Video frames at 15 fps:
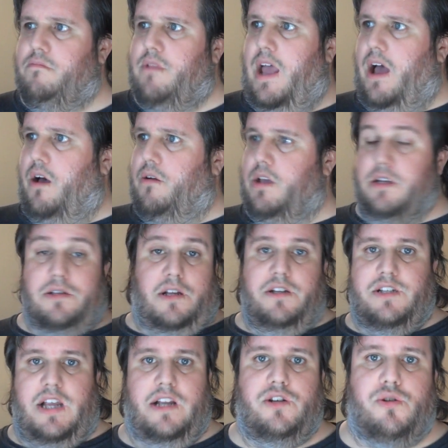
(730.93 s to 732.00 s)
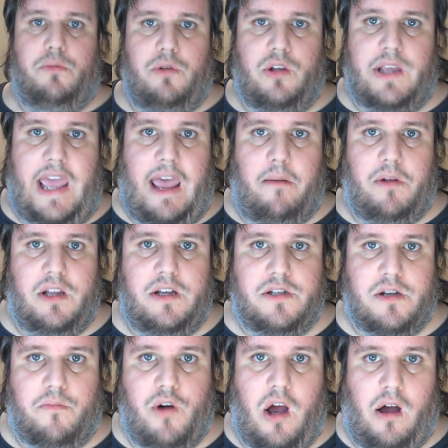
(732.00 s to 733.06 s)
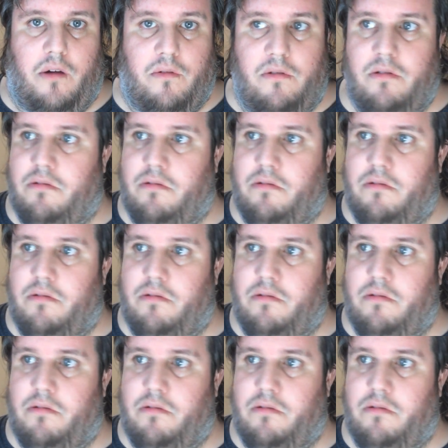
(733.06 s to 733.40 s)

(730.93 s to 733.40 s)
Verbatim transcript: Now, is consensual cannibalism wrong?